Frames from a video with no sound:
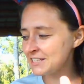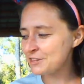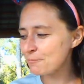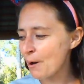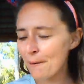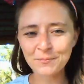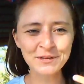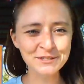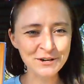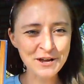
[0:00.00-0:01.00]
see the
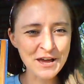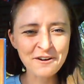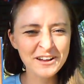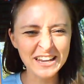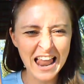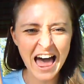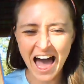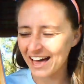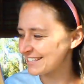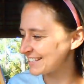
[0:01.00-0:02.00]
puppies are here at
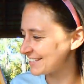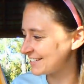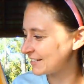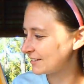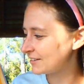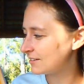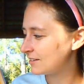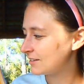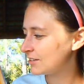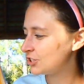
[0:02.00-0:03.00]
last,
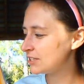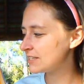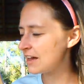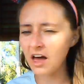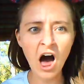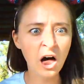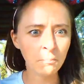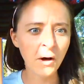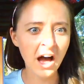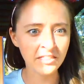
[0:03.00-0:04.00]
she said.
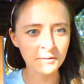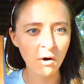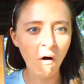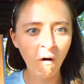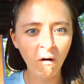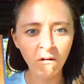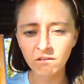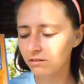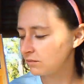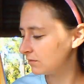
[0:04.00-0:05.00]
I'll buy them all.